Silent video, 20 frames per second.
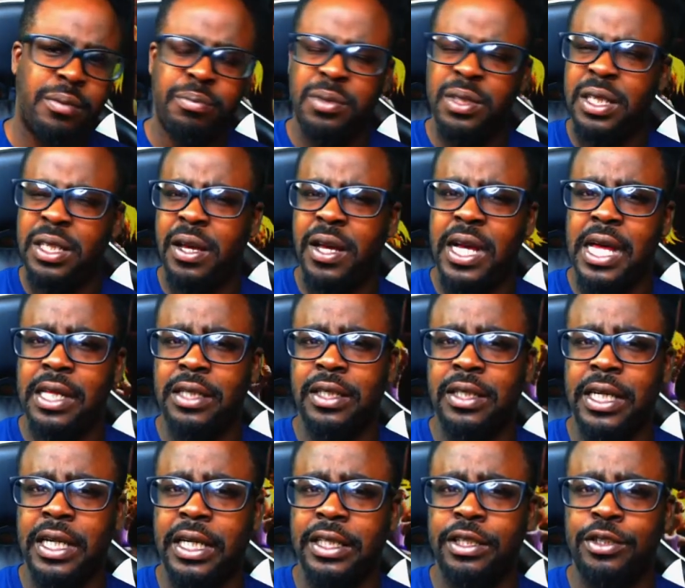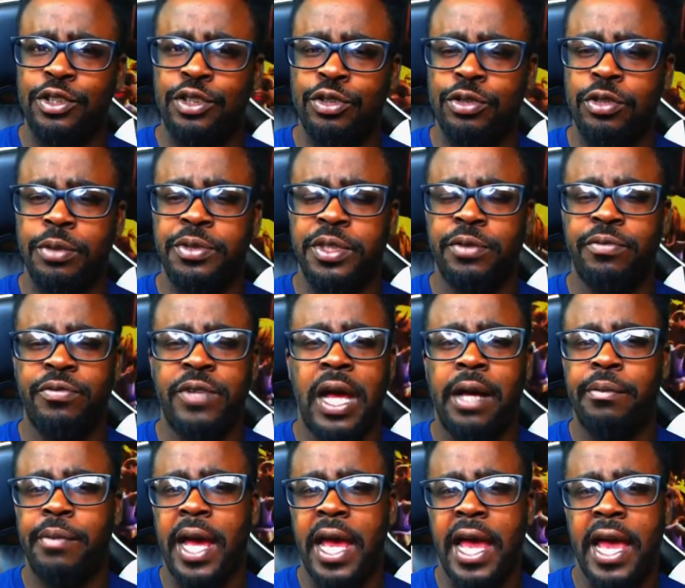yeah, I got a link in the description. Now
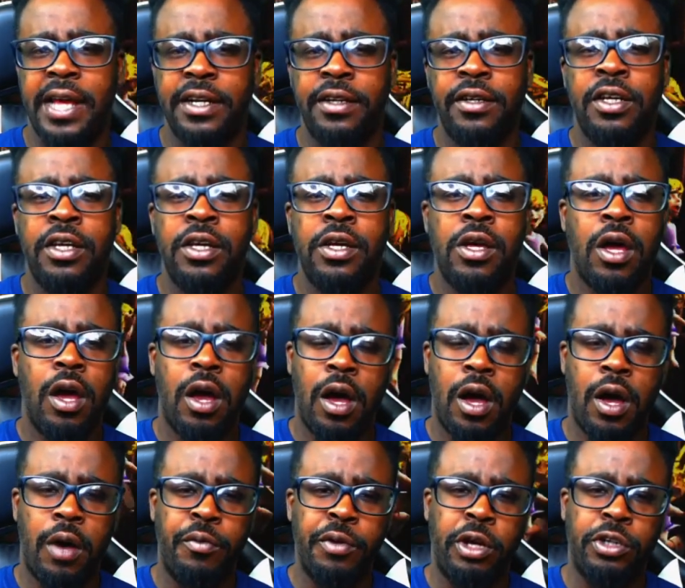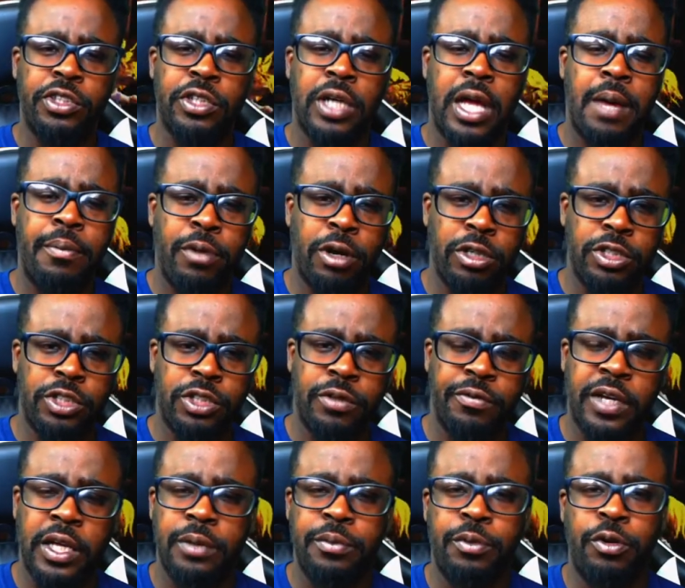I'm at it. Uh, we also got merch
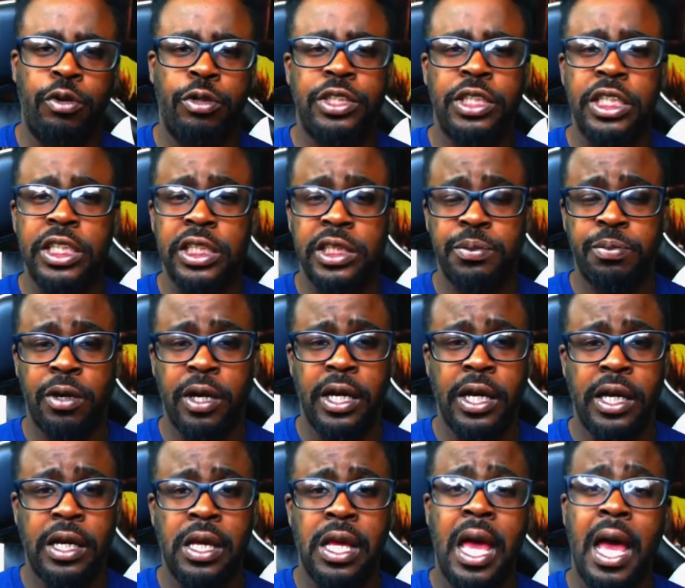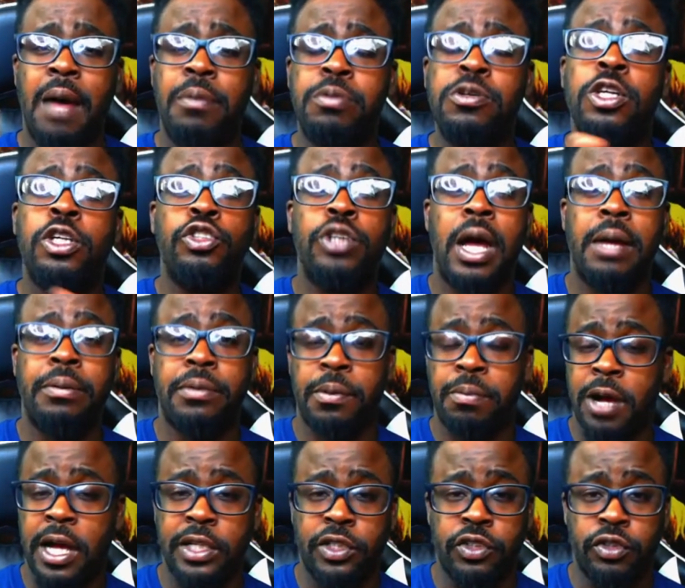available on Teespring. I'm going to drop the
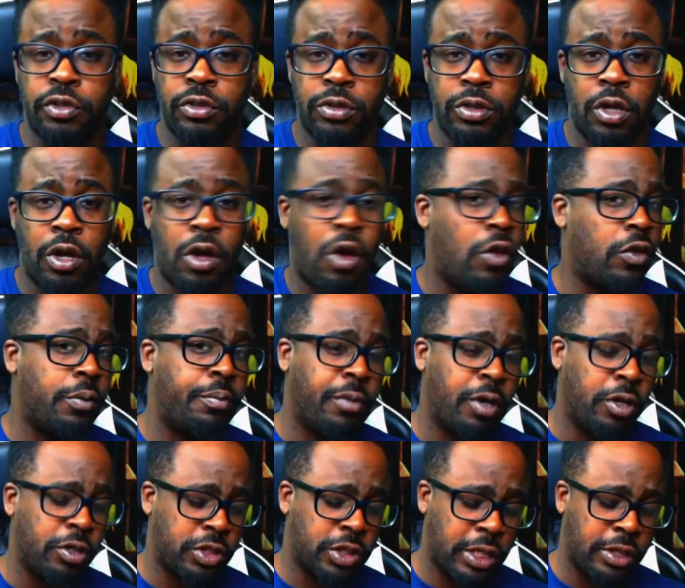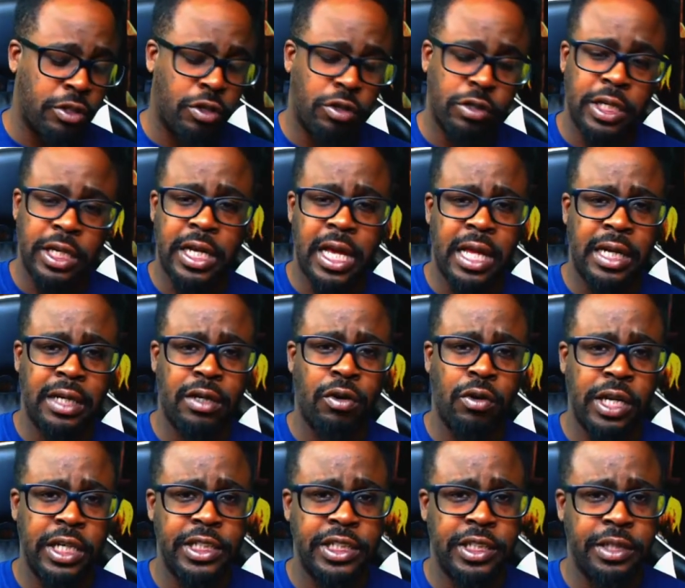price on all the merch. I know they're kind of
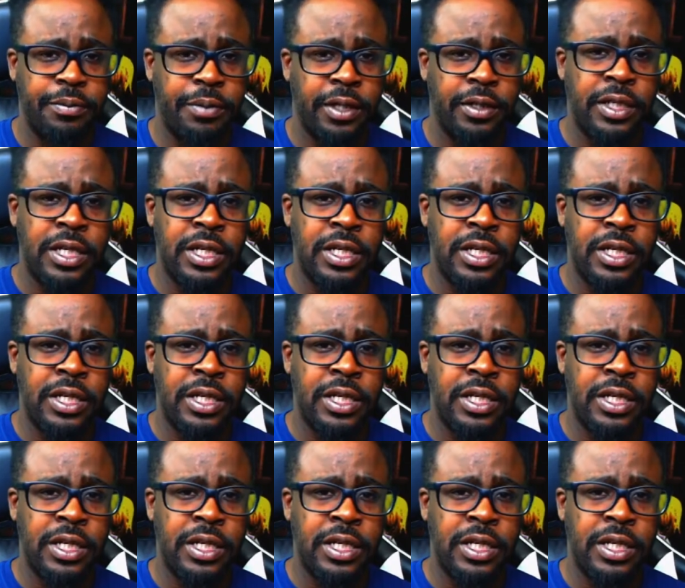crazy, but